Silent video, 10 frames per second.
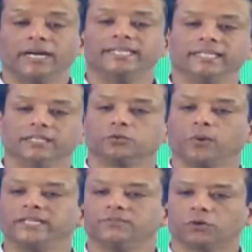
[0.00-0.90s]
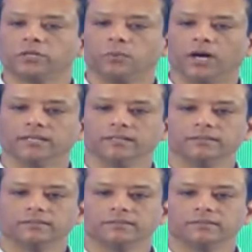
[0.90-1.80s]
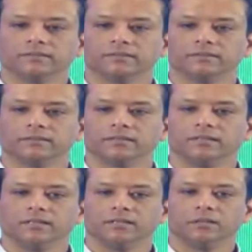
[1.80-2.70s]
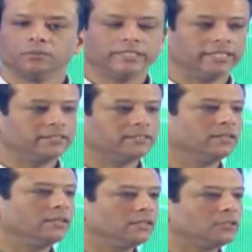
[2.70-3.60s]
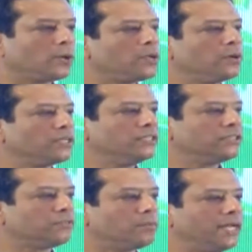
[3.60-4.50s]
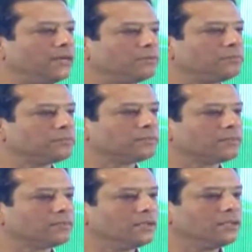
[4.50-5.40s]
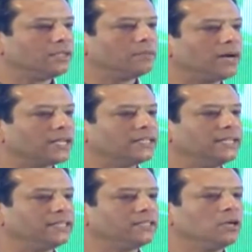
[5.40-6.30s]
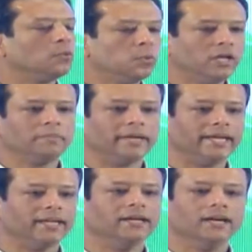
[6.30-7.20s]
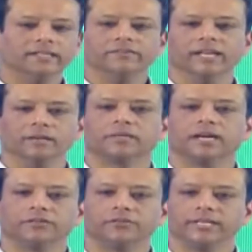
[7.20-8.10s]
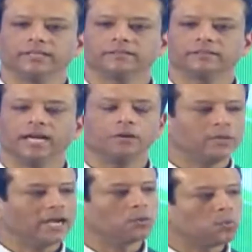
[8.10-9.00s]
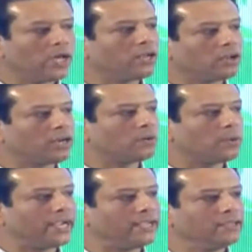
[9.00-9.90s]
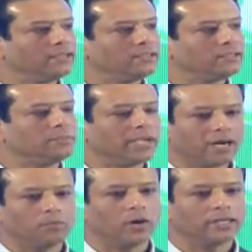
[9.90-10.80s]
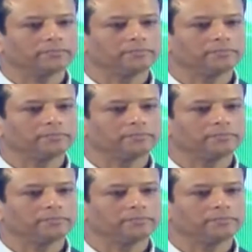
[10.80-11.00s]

year 2041, which is 21 years from now, that Bangladesh will be a developed country, and we are well on our way to become one.